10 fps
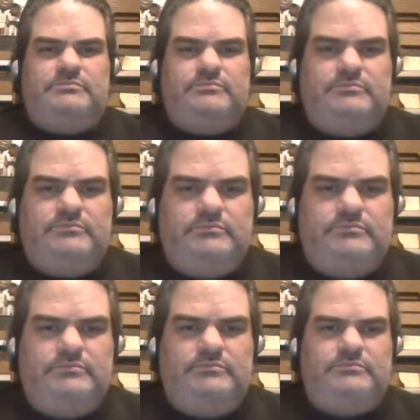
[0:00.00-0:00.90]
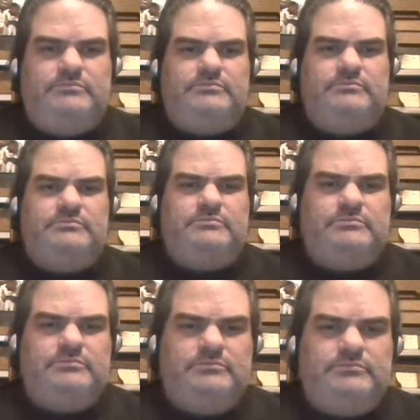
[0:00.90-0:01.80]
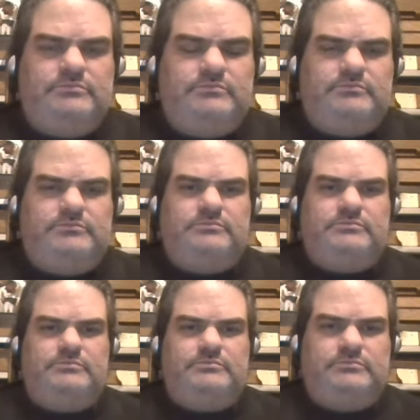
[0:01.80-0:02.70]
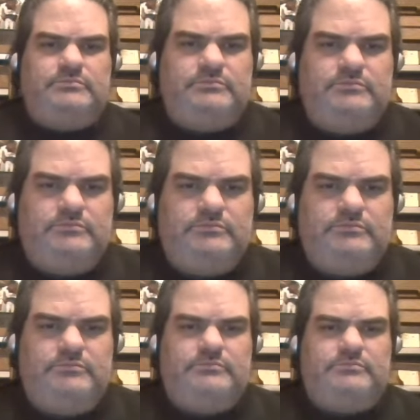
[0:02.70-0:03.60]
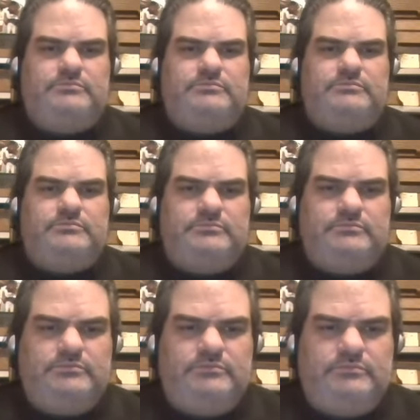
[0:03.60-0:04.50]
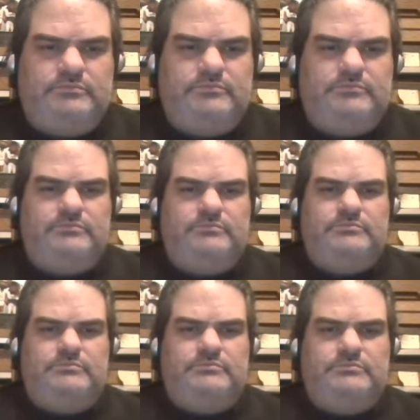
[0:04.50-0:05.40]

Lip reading: The person shown says nothing.